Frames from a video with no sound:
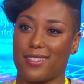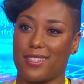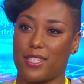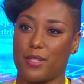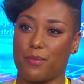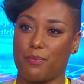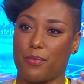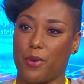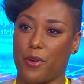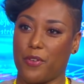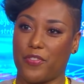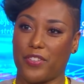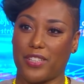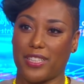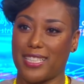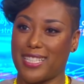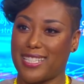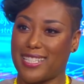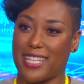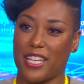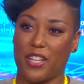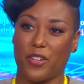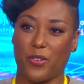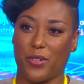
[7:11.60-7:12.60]
it's perfectly
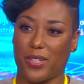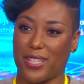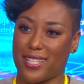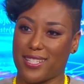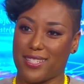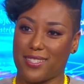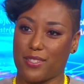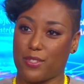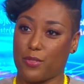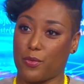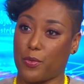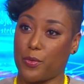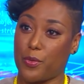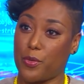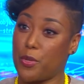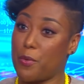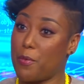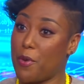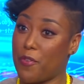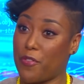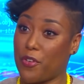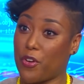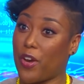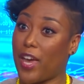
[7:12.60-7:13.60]
synchronous. So when you
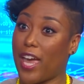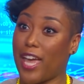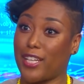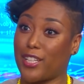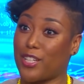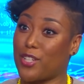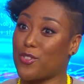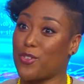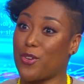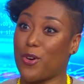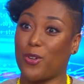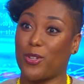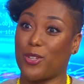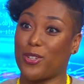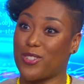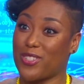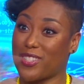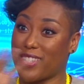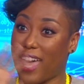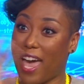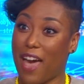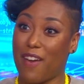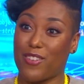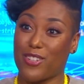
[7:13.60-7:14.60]
move your hand controllers,
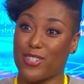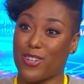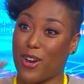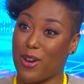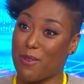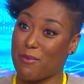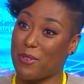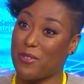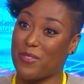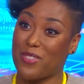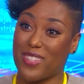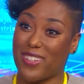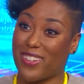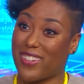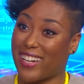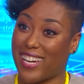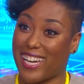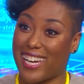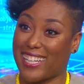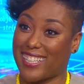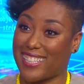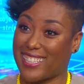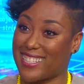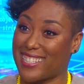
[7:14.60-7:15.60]
the avatar moves their
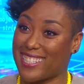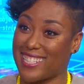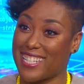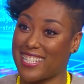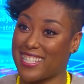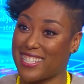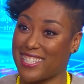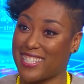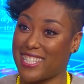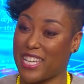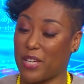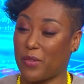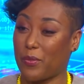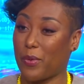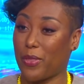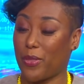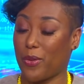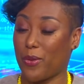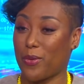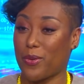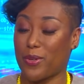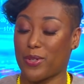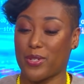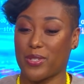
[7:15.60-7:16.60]
hand in, mm -hmm. in mm-hmm. sync with
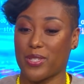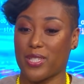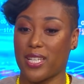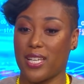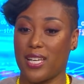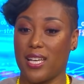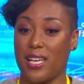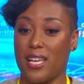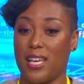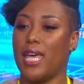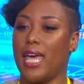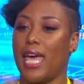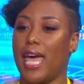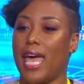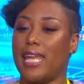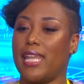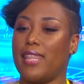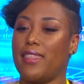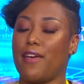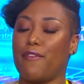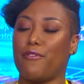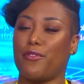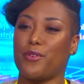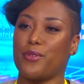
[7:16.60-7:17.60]
yours. And
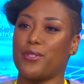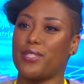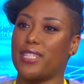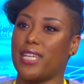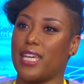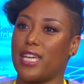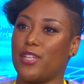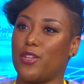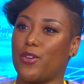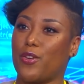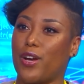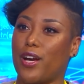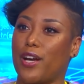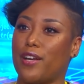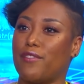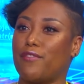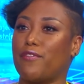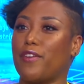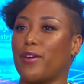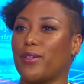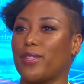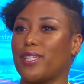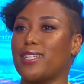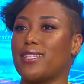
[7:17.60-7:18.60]
in that first scene, you're
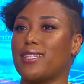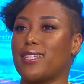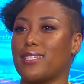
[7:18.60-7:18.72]
unfairly